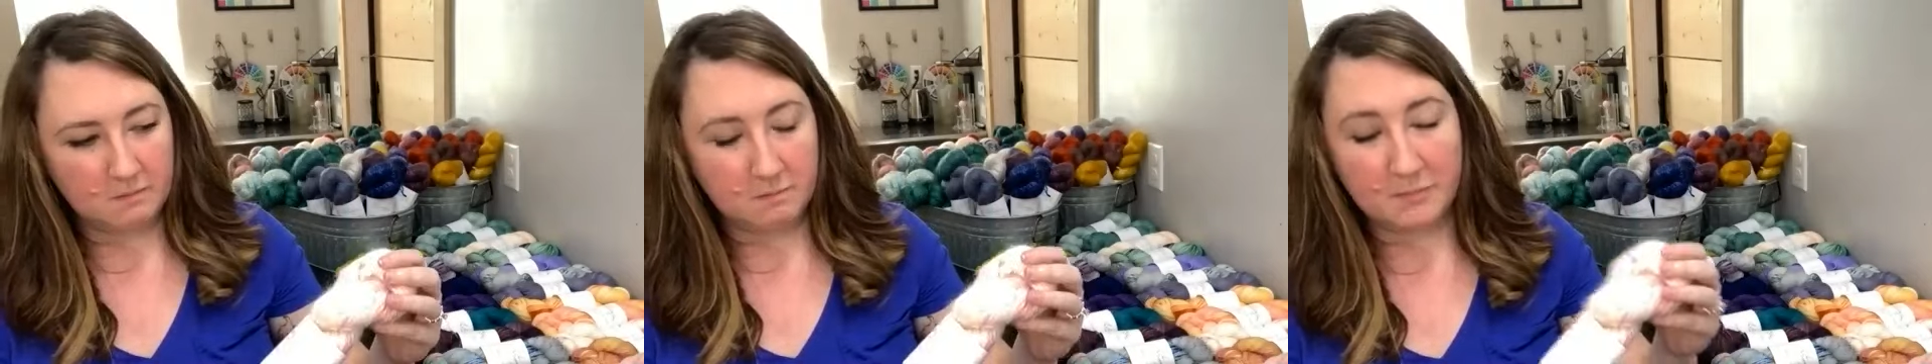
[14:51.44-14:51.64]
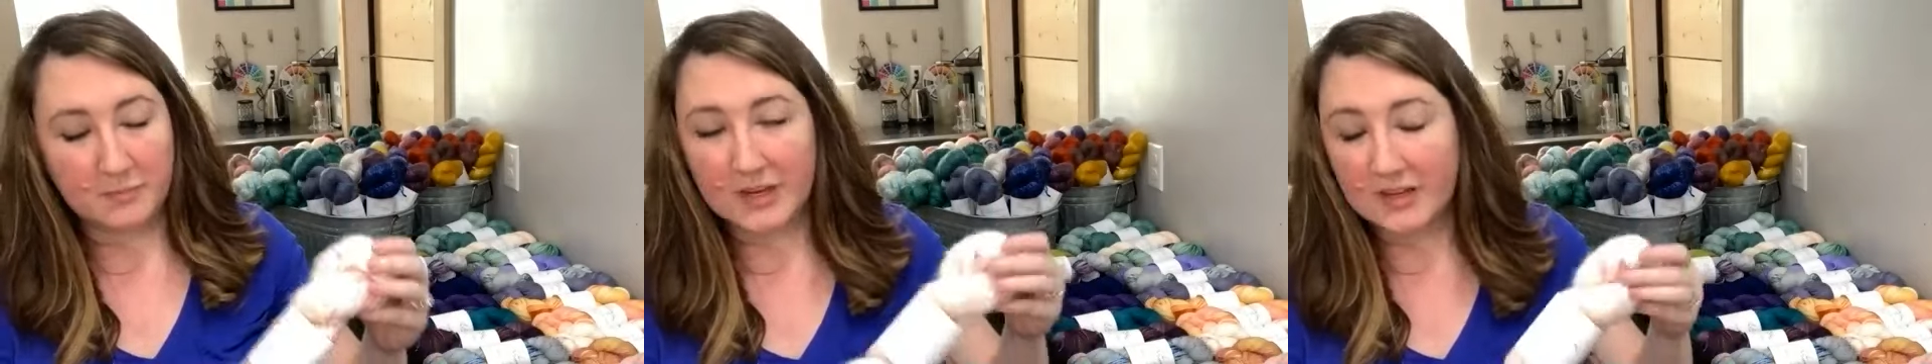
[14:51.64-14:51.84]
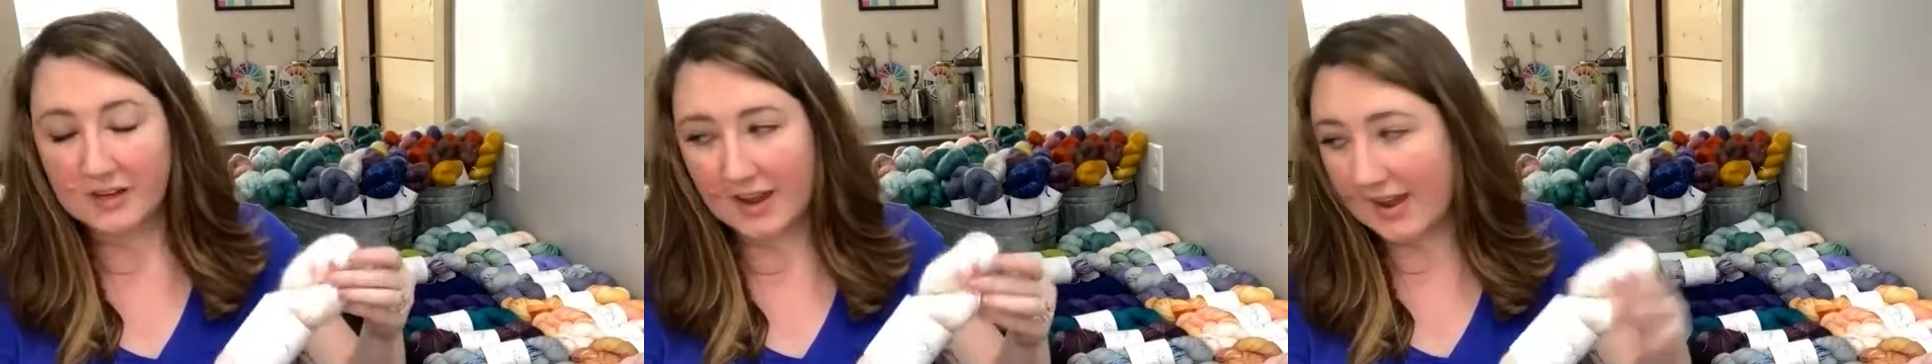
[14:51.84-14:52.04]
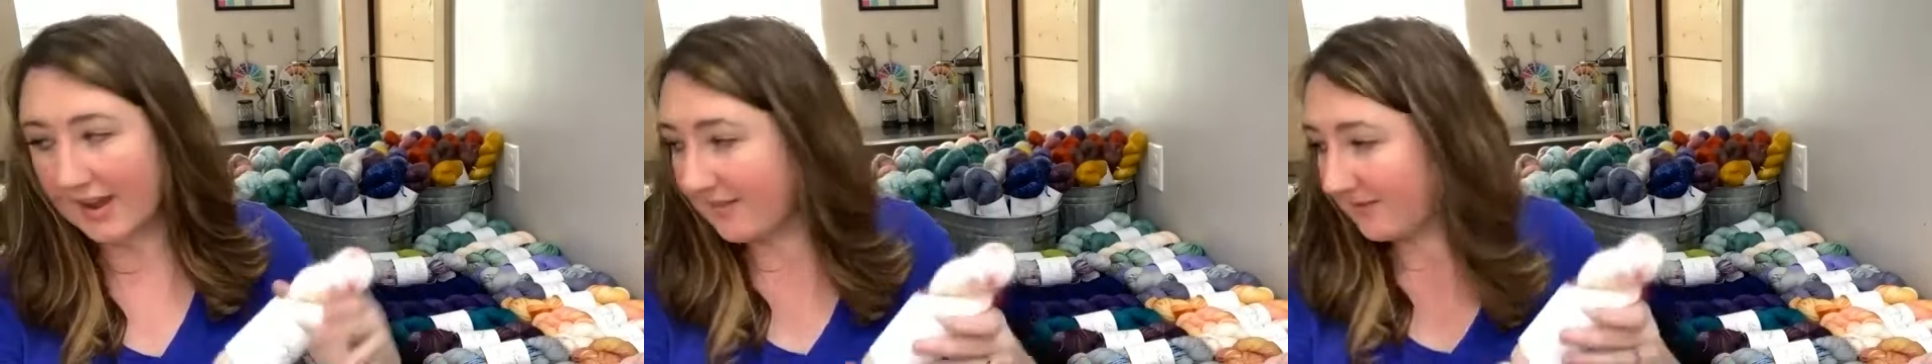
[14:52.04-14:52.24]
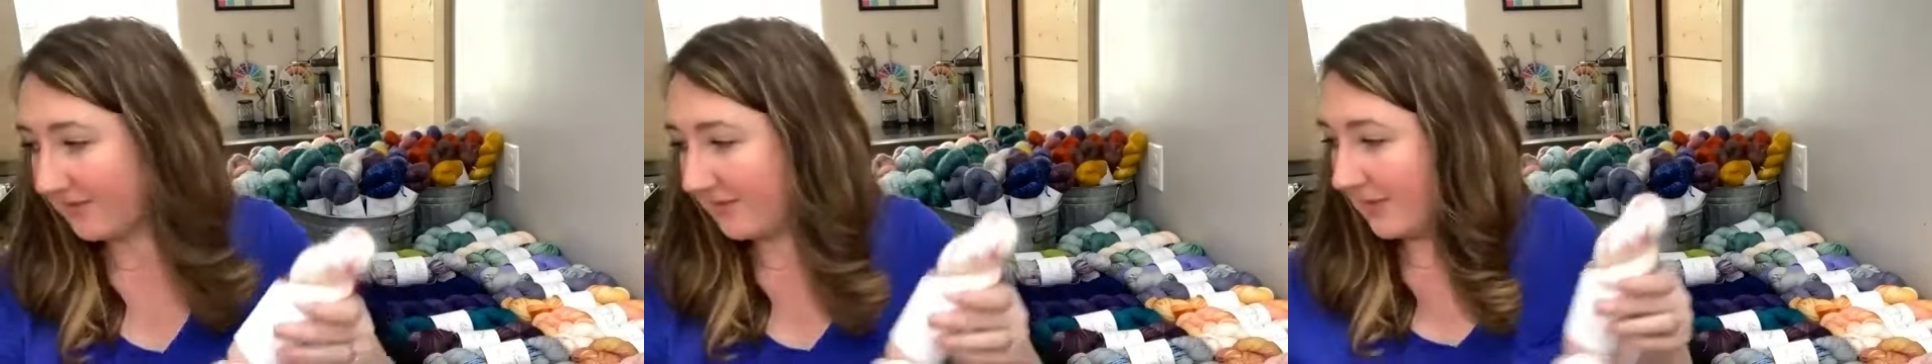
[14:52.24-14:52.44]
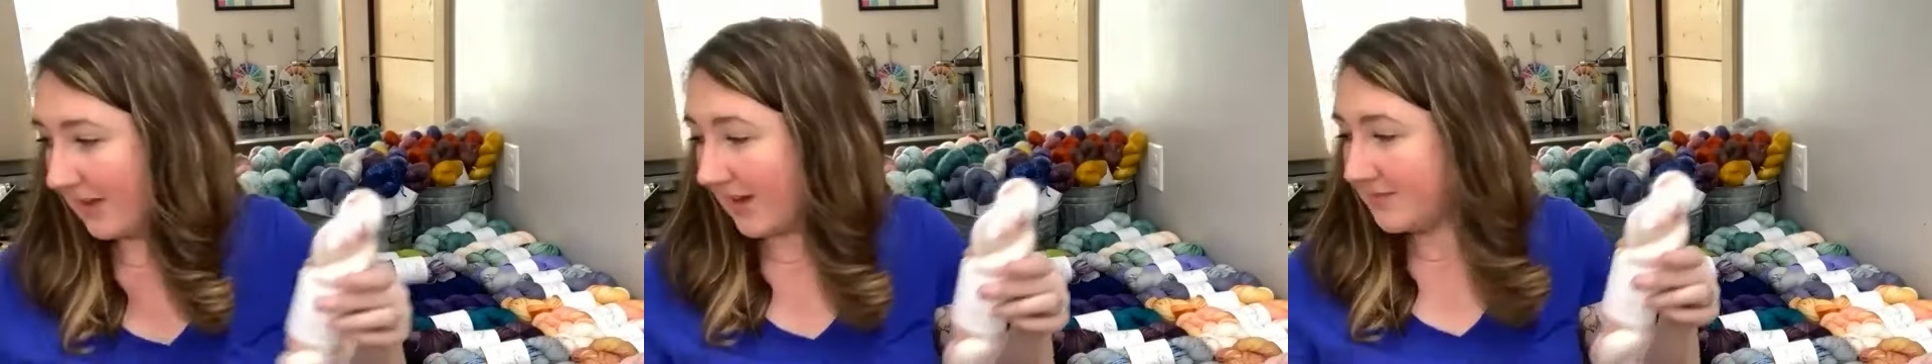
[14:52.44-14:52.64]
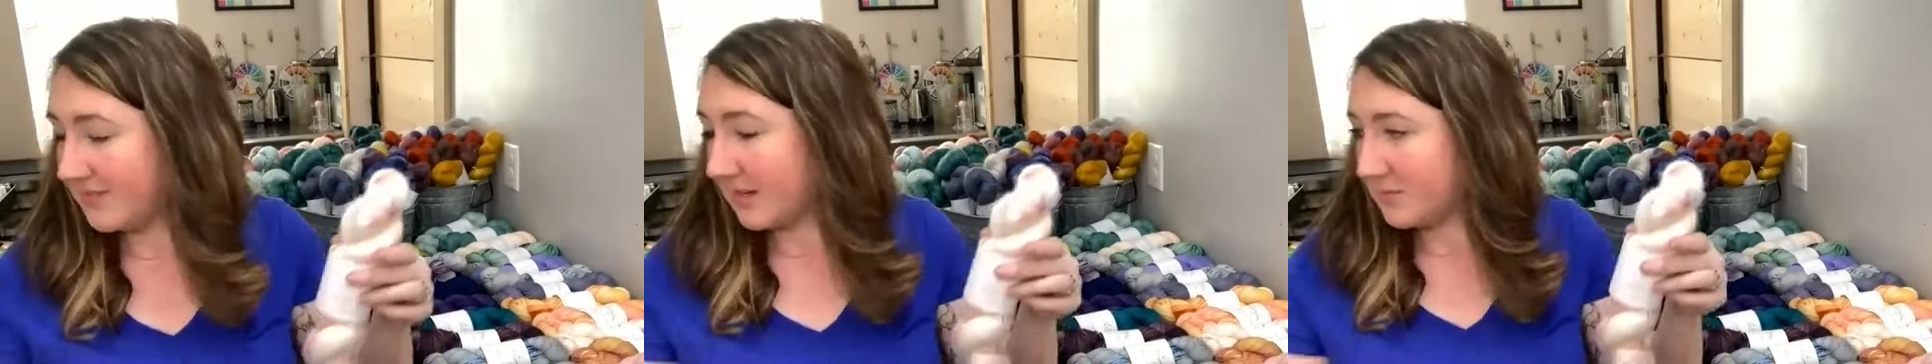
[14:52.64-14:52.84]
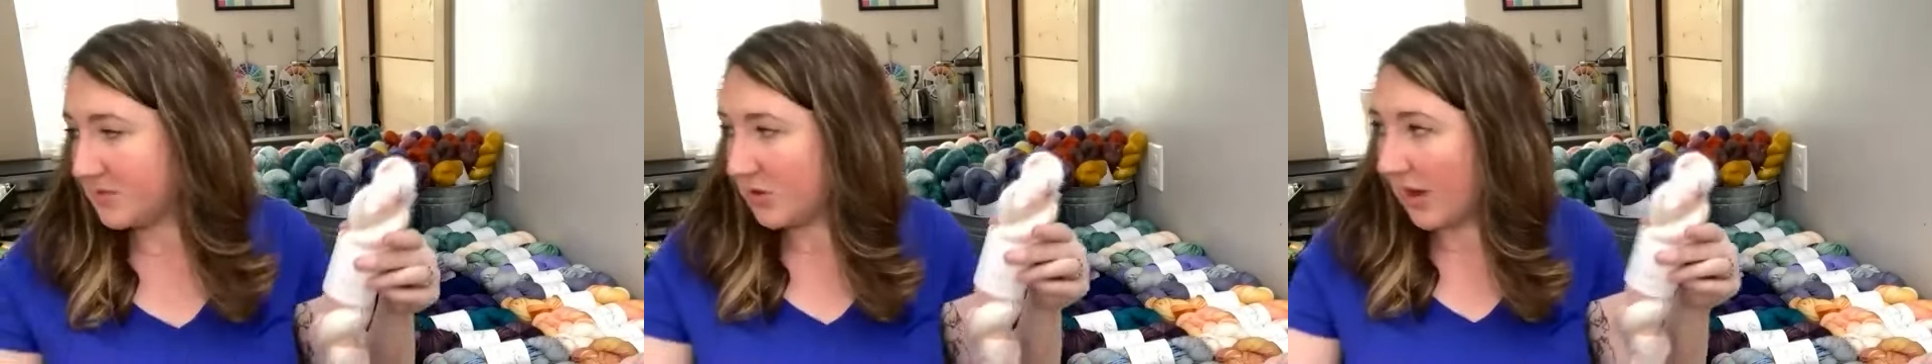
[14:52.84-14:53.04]
But I've
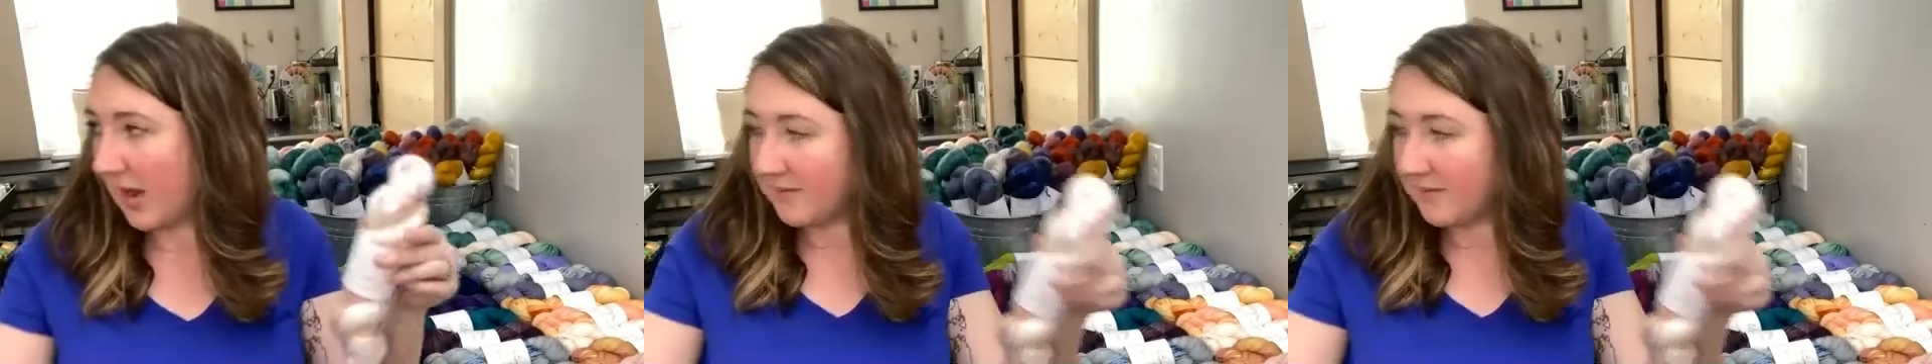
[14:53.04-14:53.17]
substituted.